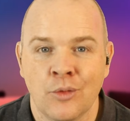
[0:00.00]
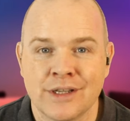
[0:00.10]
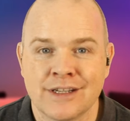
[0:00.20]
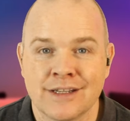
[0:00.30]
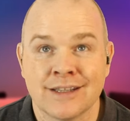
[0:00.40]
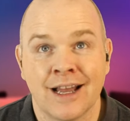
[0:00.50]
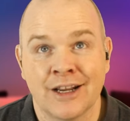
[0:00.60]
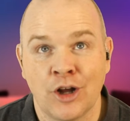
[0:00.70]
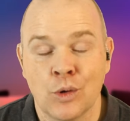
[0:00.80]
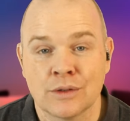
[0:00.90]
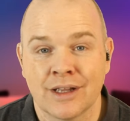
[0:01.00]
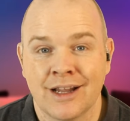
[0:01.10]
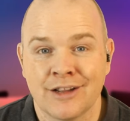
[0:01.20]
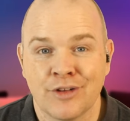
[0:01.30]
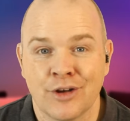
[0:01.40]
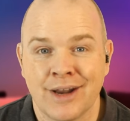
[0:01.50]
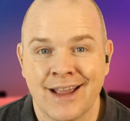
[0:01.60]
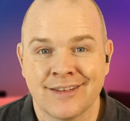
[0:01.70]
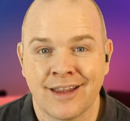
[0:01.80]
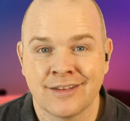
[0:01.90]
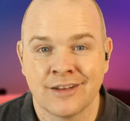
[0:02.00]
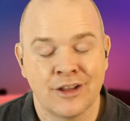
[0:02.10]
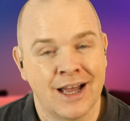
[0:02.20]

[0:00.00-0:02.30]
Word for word: which is an old iPhone XS